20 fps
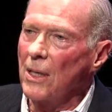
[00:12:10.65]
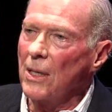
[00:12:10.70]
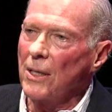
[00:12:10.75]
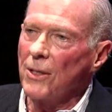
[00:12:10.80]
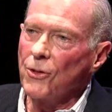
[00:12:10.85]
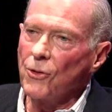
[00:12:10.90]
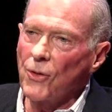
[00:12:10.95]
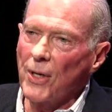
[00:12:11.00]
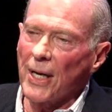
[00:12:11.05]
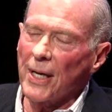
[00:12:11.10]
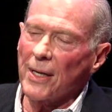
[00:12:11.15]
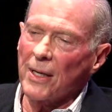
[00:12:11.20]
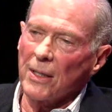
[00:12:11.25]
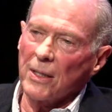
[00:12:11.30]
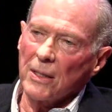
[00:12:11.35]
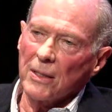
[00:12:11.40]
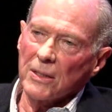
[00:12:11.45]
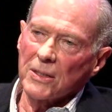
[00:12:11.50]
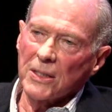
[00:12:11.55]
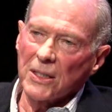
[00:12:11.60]
you get
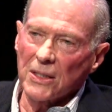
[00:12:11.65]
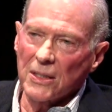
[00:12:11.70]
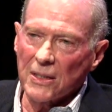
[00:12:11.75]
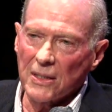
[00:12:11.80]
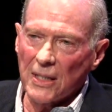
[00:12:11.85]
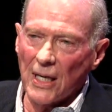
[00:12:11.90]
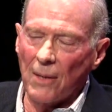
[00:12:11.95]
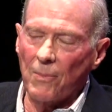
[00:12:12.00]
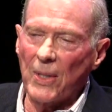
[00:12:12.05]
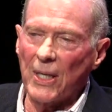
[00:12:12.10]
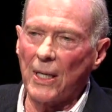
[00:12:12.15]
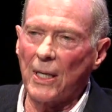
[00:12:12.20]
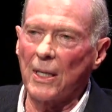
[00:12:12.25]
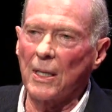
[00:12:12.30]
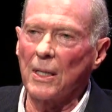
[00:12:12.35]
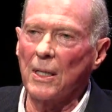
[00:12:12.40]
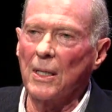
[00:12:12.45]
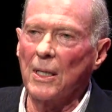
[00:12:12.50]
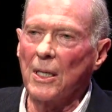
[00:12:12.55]
a systemic